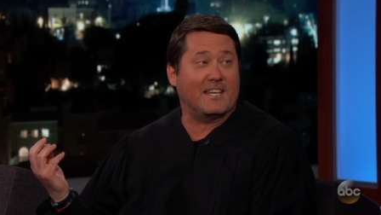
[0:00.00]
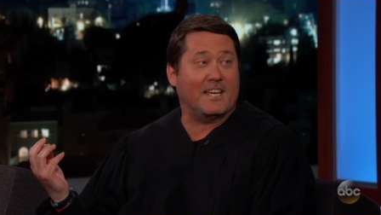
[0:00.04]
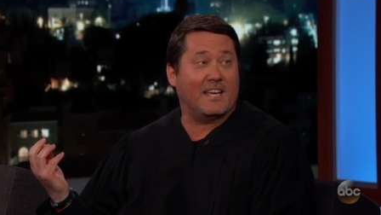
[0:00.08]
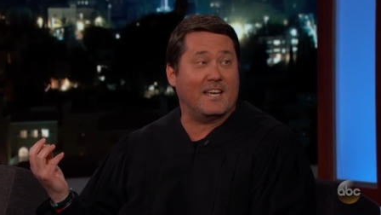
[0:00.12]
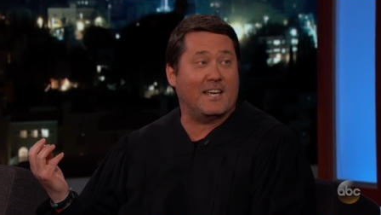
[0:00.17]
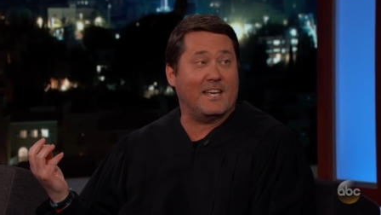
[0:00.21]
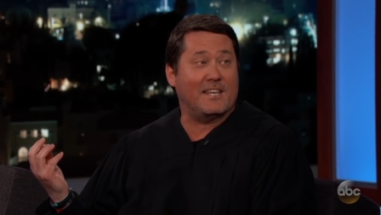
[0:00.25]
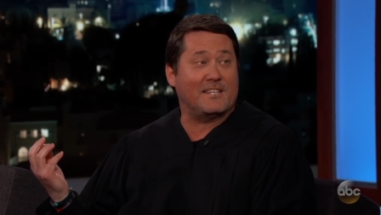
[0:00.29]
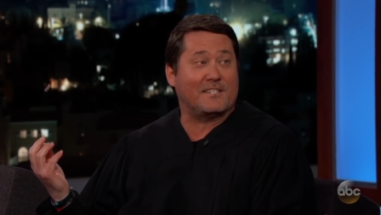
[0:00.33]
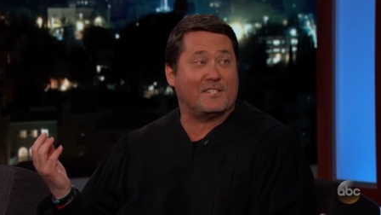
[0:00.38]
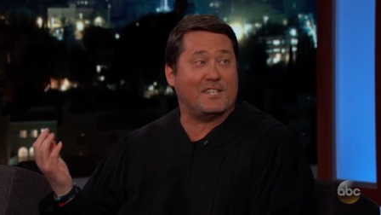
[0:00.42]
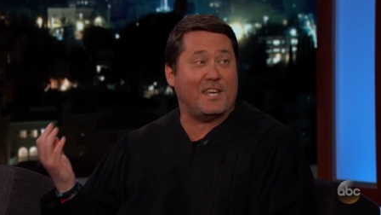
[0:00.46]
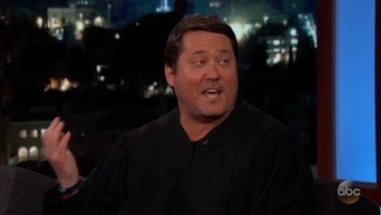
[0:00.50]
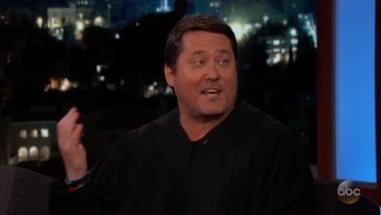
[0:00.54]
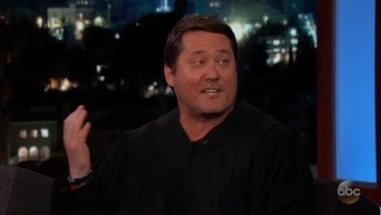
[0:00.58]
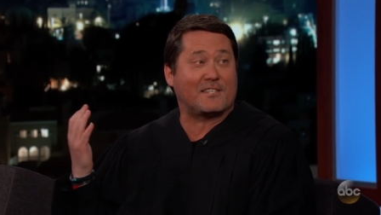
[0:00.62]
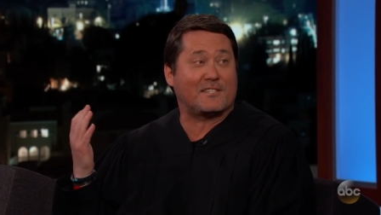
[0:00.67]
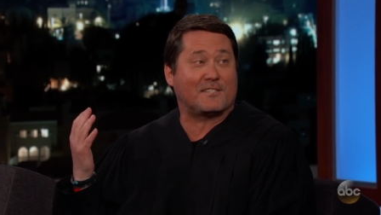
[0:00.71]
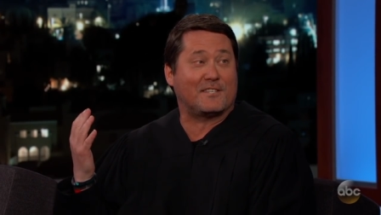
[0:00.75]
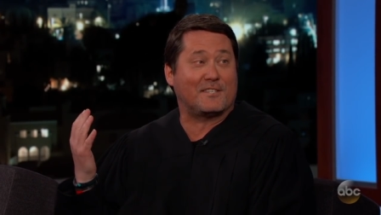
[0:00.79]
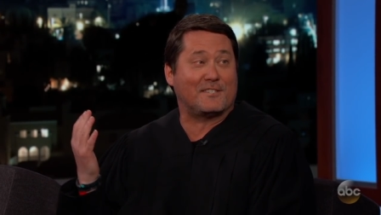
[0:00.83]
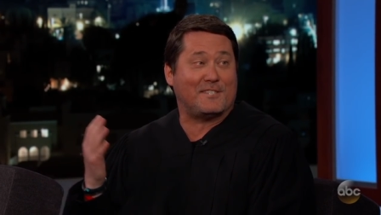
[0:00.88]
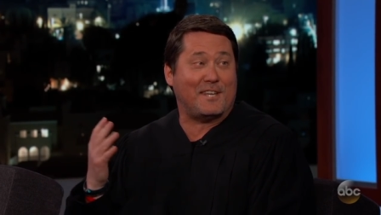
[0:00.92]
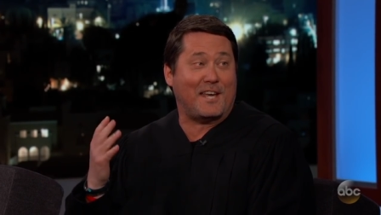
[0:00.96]
And what is Is was
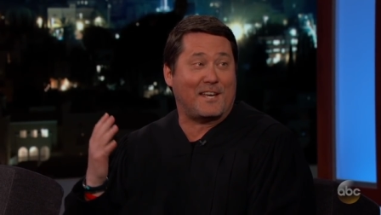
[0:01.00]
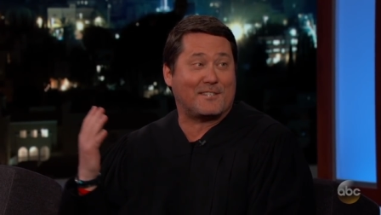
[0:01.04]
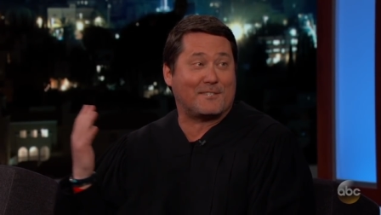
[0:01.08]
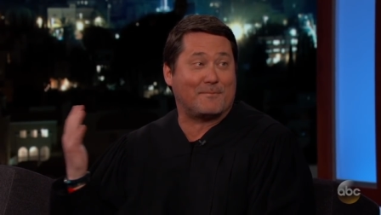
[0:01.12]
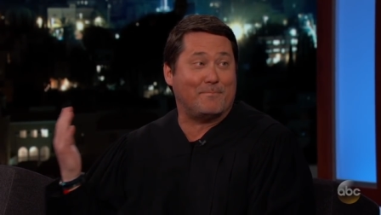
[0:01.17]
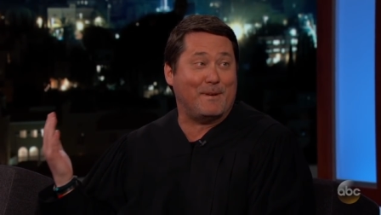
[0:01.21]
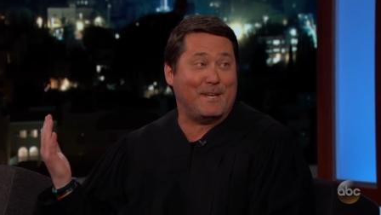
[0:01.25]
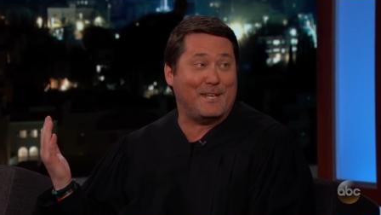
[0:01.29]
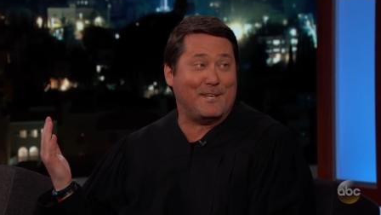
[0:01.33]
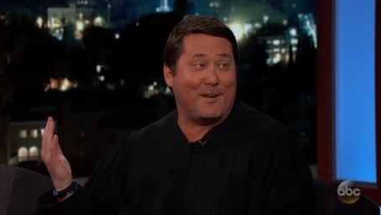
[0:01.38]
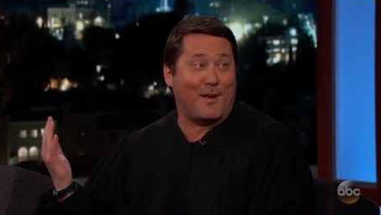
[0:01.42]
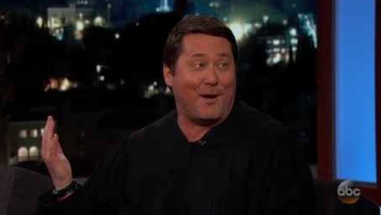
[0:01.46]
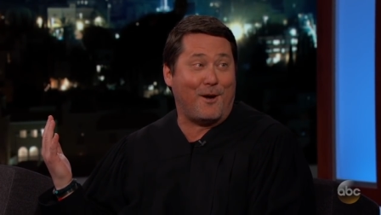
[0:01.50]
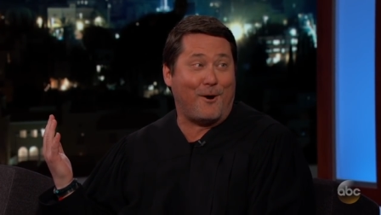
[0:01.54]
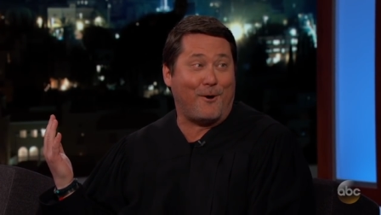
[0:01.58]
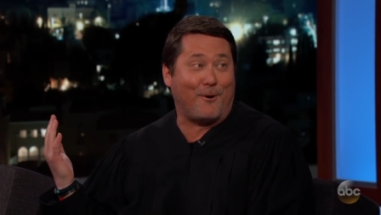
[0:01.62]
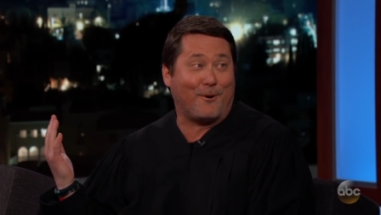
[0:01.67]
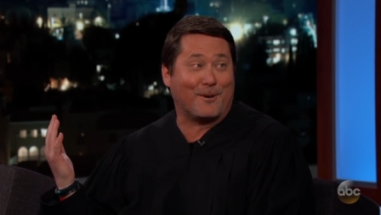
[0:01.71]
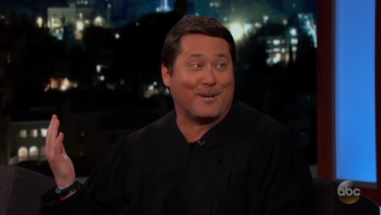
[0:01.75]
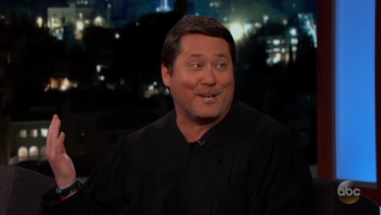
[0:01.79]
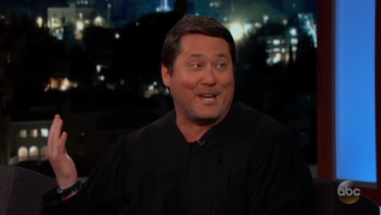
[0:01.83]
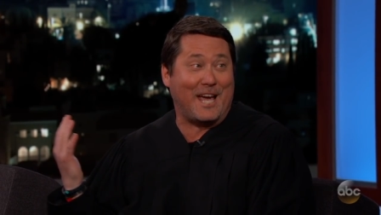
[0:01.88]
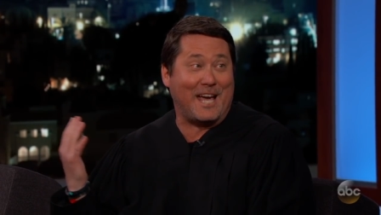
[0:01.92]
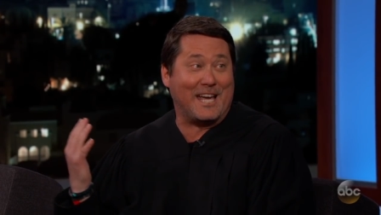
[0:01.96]
yes. Does yes mean no
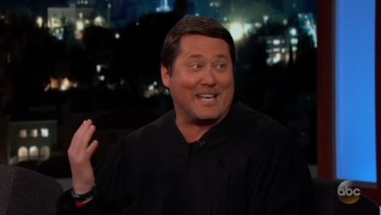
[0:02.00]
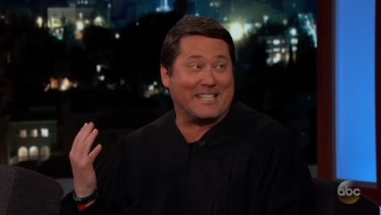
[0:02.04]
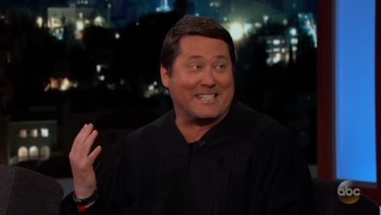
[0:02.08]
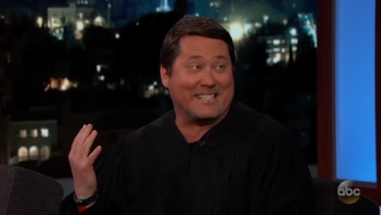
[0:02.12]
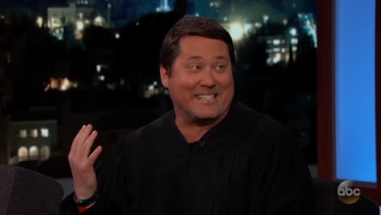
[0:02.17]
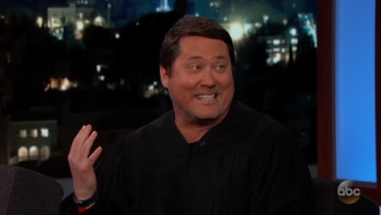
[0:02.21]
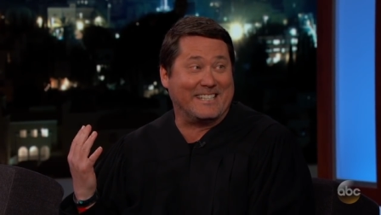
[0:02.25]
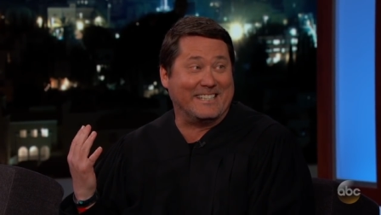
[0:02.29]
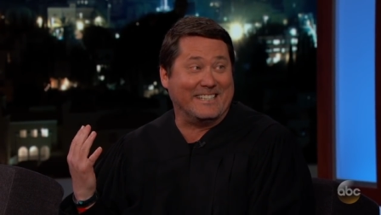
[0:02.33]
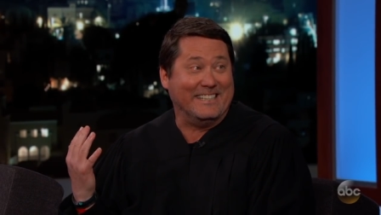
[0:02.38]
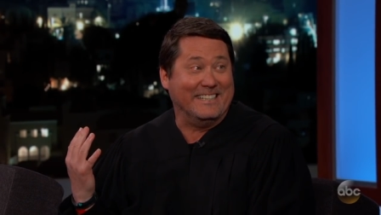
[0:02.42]
or yes?